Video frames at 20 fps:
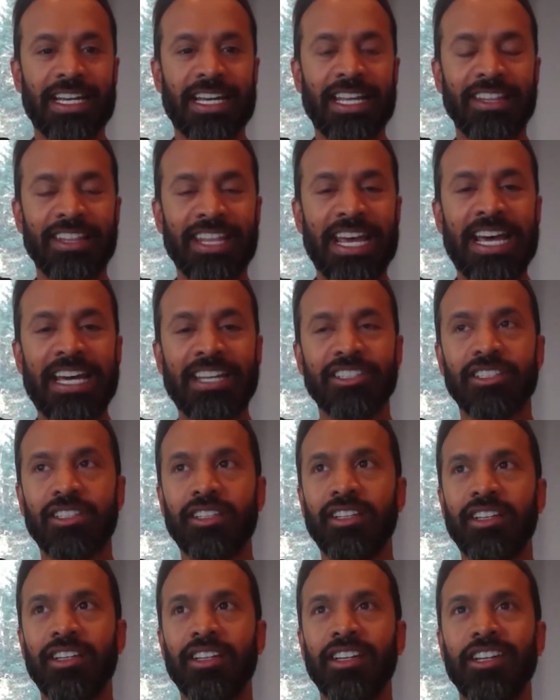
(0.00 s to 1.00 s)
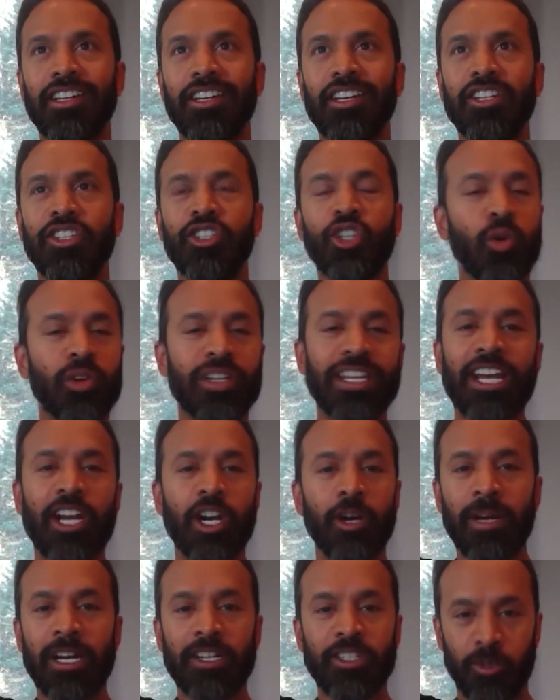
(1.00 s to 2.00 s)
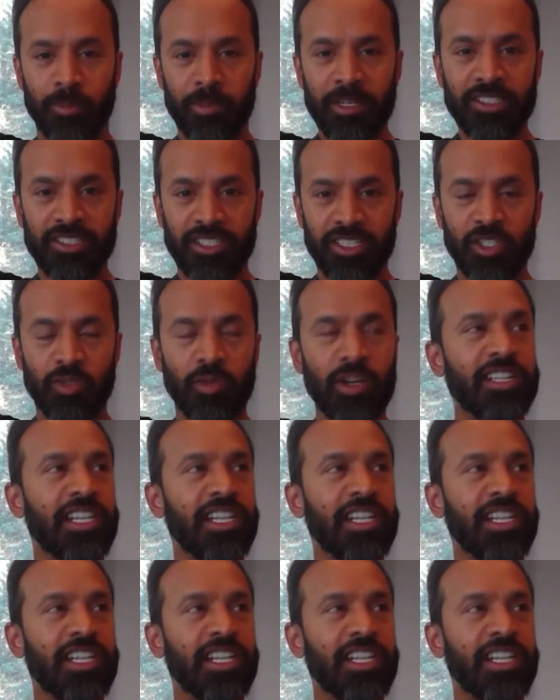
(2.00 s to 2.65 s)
that don't care about your business, right?